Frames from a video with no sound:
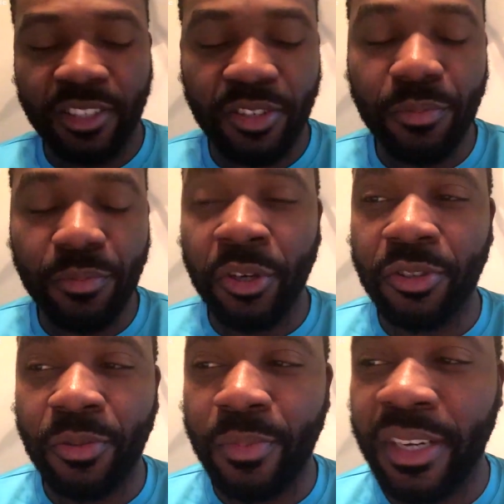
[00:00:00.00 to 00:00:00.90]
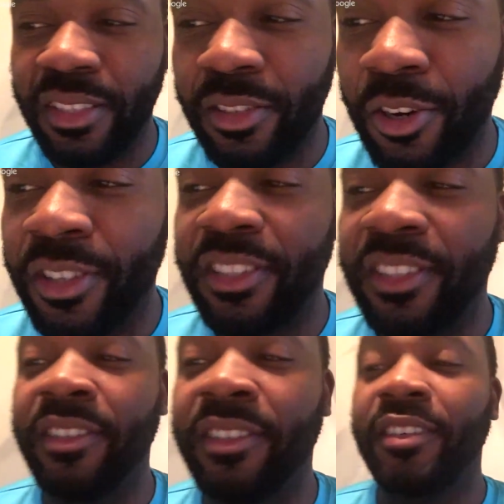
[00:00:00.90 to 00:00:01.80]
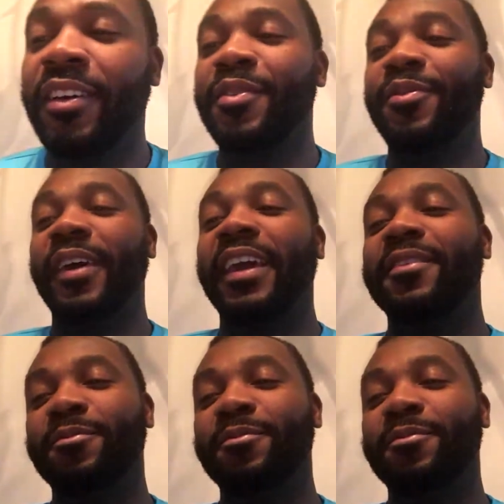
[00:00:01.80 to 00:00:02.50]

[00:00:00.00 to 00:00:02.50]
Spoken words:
the ball so much; it's hard to fade him.